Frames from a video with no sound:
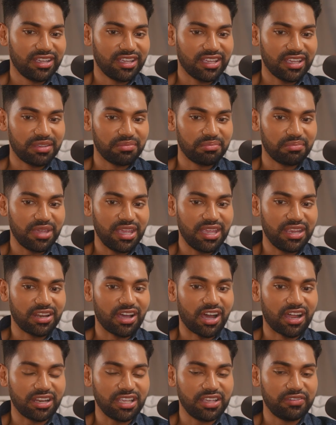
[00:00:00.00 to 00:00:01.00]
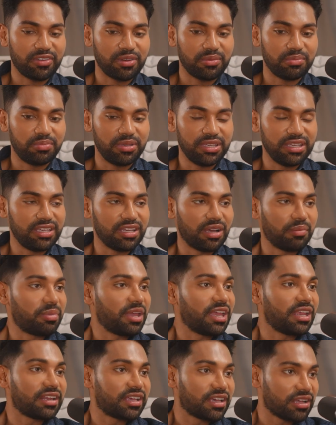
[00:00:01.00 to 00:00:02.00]
It may not even be a
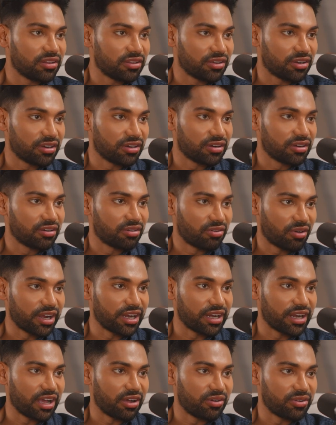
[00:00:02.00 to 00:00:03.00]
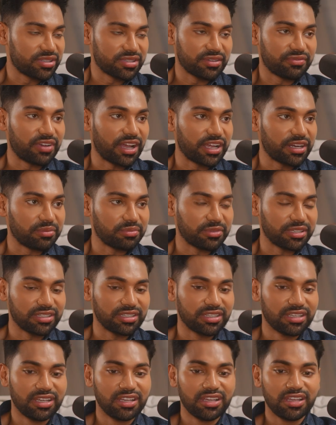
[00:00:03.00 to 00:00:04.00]
painkiller right now. It's a vitamin.